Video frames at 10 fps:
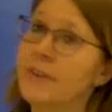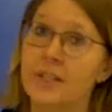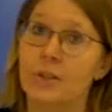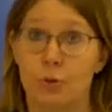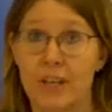of
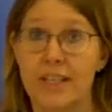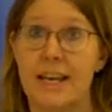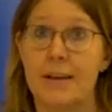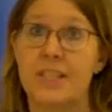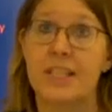it
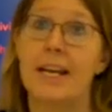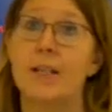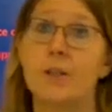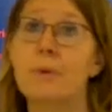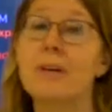creativity and
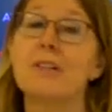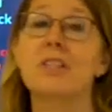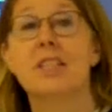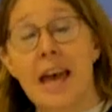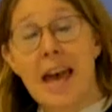
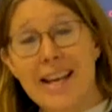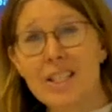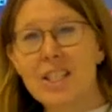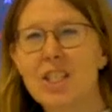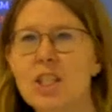experience,
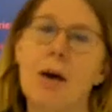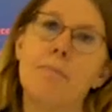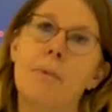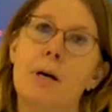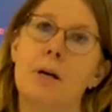and
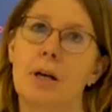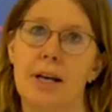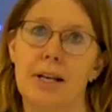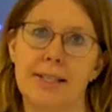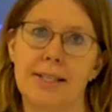some
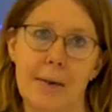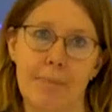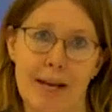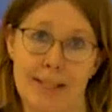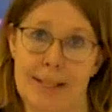
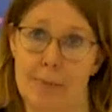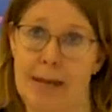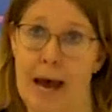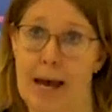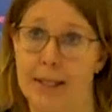
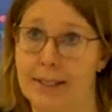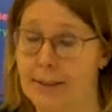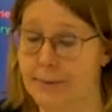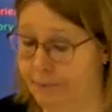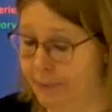step-by-step
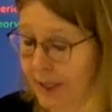guides.